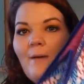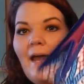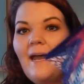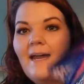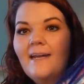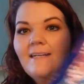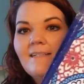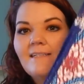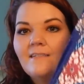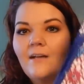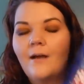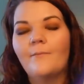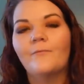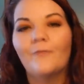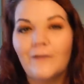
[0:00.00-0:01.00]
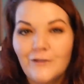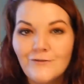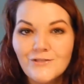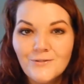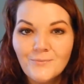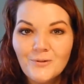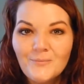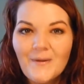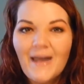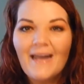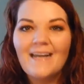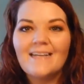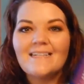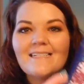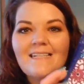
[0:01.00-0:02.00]
bags, um, reusable
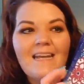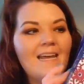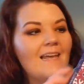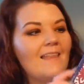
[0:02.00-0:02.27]
bags.